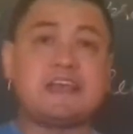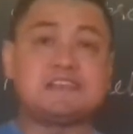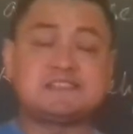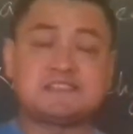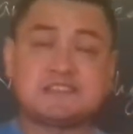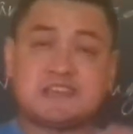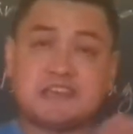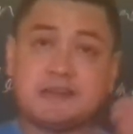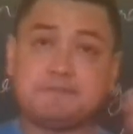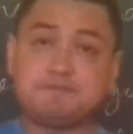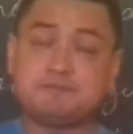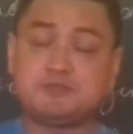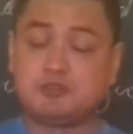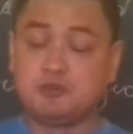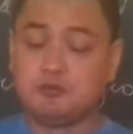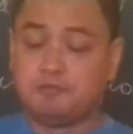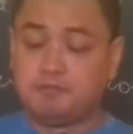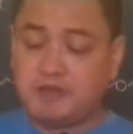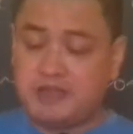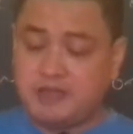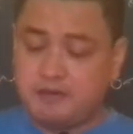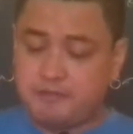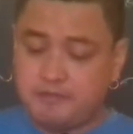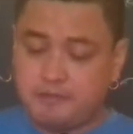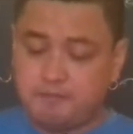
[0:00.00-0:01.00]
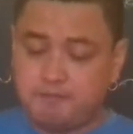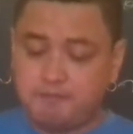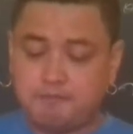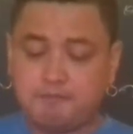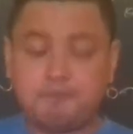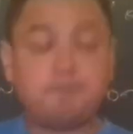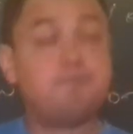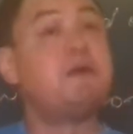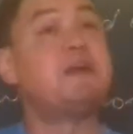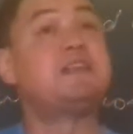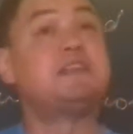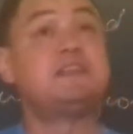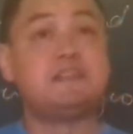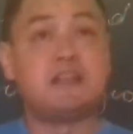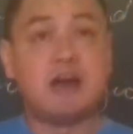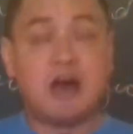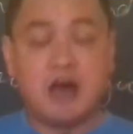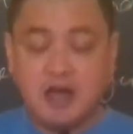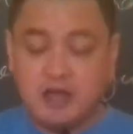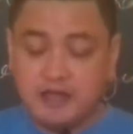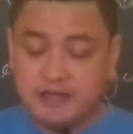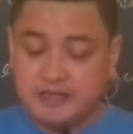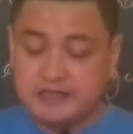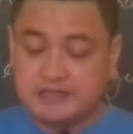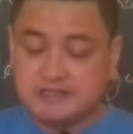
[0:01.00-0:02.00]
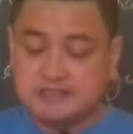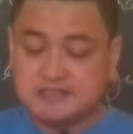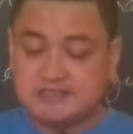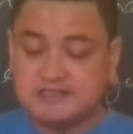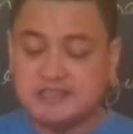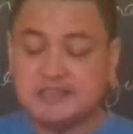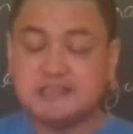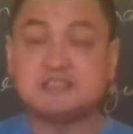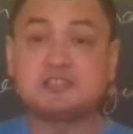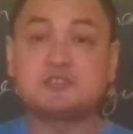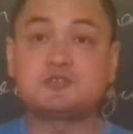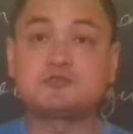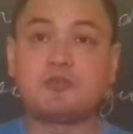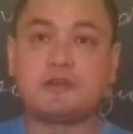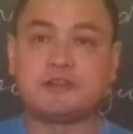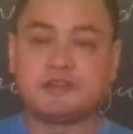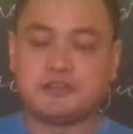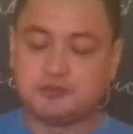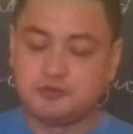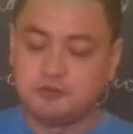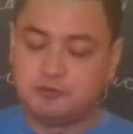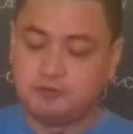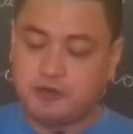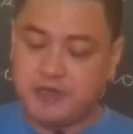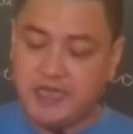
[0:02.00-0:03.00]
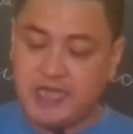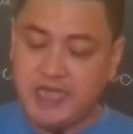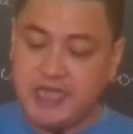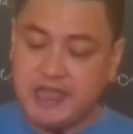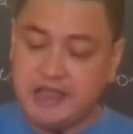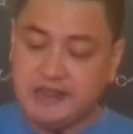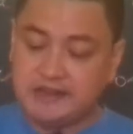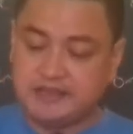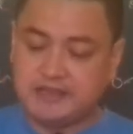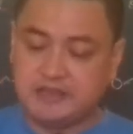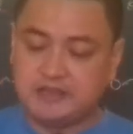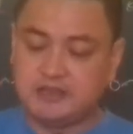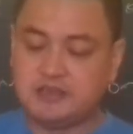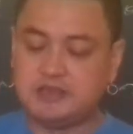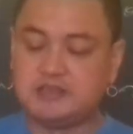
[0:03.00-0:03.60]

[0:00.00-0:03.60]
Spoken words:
escaped to Medina in 622 AD